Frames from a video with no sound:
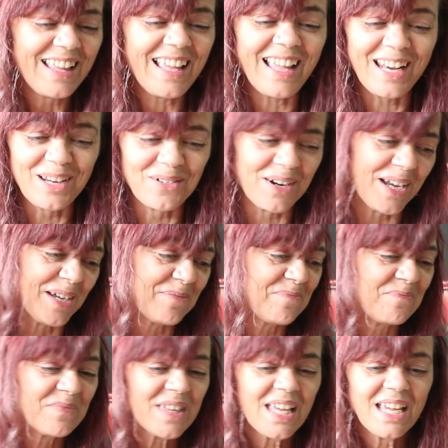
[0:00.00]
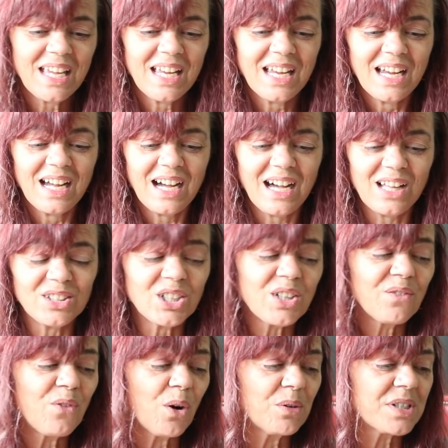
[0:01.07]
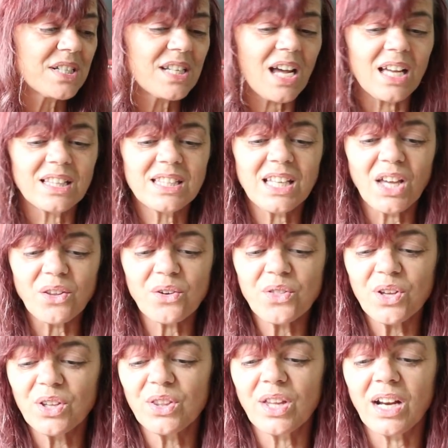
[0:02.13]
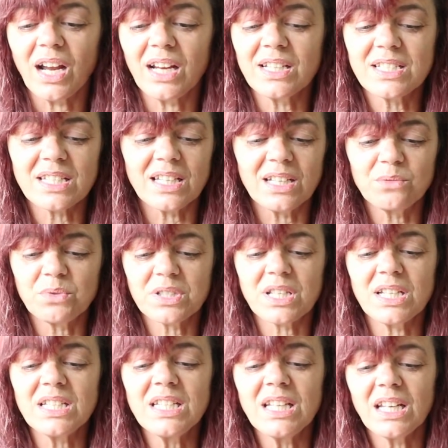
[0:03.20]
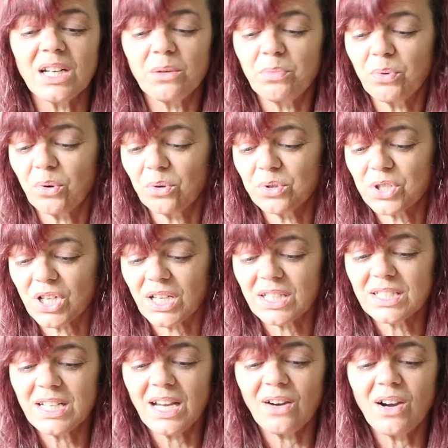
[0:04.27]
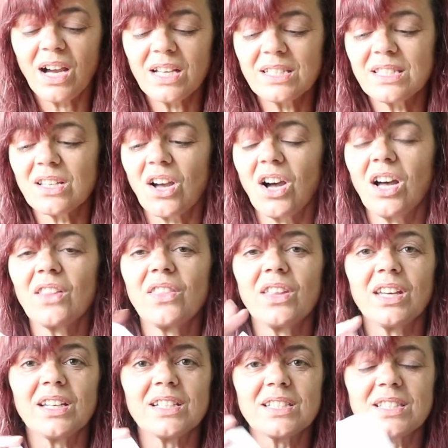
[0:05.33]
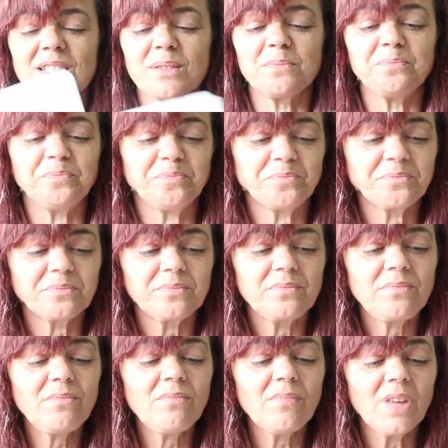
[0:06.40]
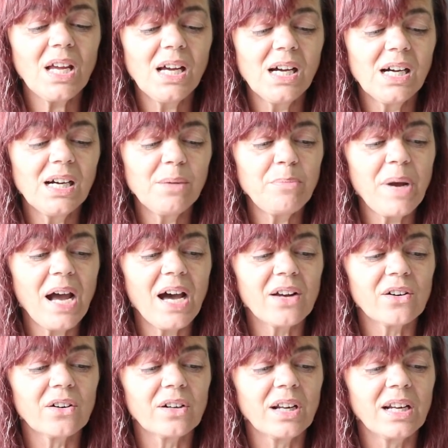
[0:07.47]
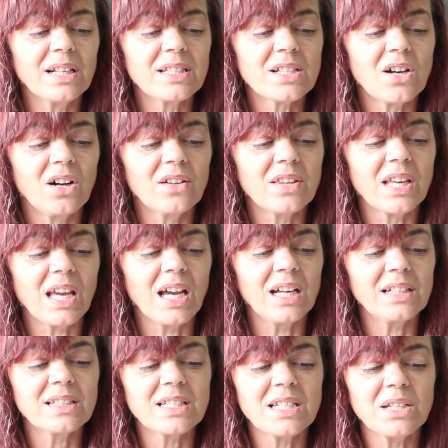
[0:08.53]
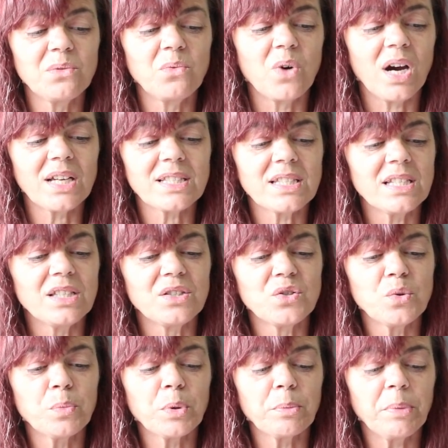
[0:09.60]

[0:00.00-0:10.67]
Anyway, uh, looking forward to that. The other thing that I did was a knitted project. Now I saw this uh, pattern and it's called the LTYC Super